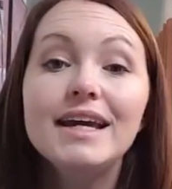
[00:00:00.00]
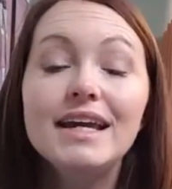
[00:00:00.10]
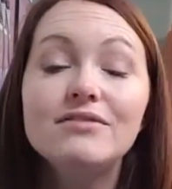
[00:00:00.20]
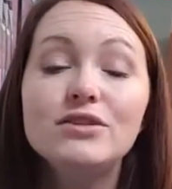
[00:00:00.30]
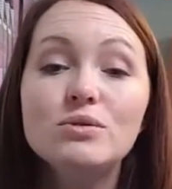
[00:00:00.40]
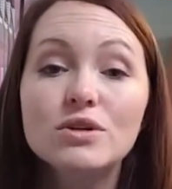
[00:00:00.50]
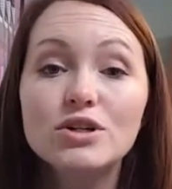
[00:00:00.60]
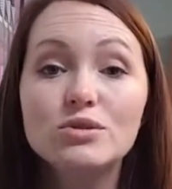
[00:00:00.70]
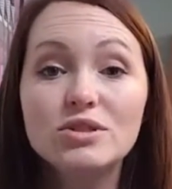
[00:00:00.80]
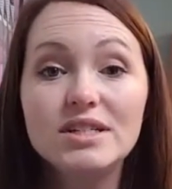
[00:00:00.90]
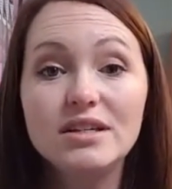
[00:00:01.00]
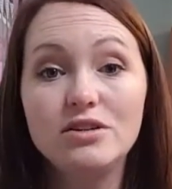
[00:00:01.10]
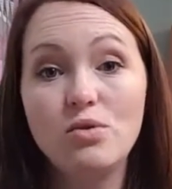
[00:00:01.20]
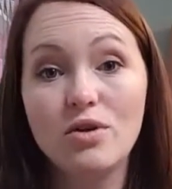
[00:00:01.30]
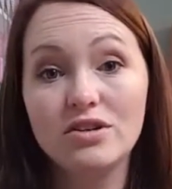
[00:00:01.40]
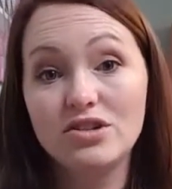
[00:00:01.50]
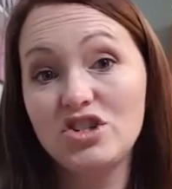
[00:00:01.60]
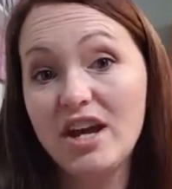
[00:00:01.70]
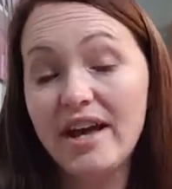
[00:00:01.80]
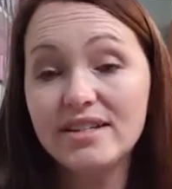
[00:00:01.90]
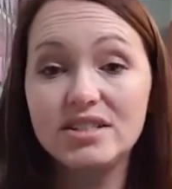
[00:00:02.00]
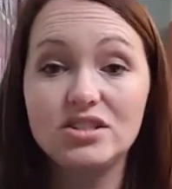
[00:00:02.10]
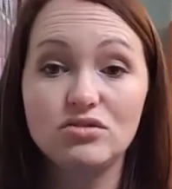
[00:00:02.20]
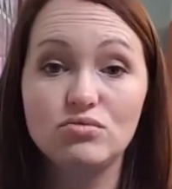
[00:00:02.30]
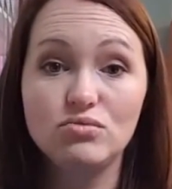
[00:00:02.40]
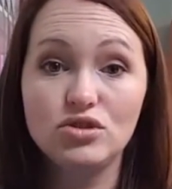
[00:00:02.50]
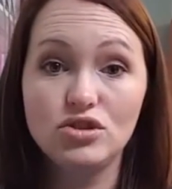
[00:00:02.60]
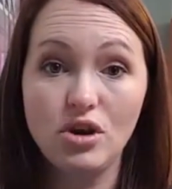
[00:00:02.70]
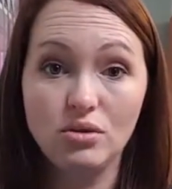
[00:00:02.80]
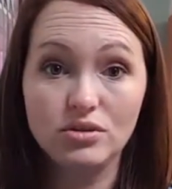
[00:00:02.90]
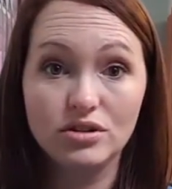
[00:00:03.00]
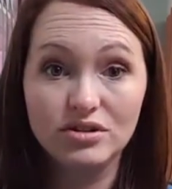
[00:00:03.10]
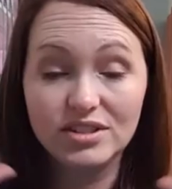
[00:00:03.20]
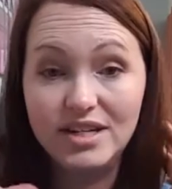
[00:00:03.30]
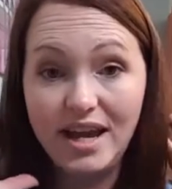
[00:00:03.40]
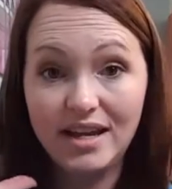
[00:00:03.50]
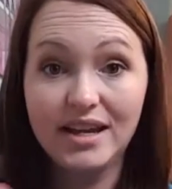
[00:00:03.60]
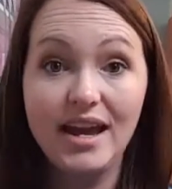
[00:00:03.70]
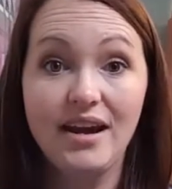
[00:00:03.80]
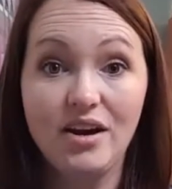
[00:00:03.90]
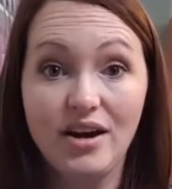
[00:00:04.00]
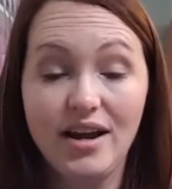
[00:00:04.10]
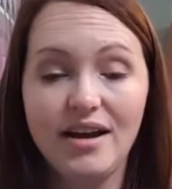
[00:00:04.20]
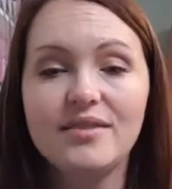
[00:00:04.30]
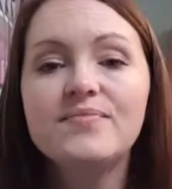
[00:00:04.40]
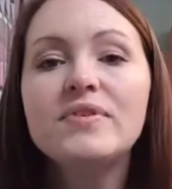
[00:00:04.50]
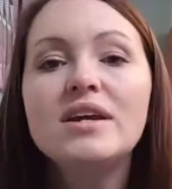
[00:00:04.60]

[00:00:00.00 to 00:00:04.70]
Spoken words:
If you are using your chest, shoulders, neck area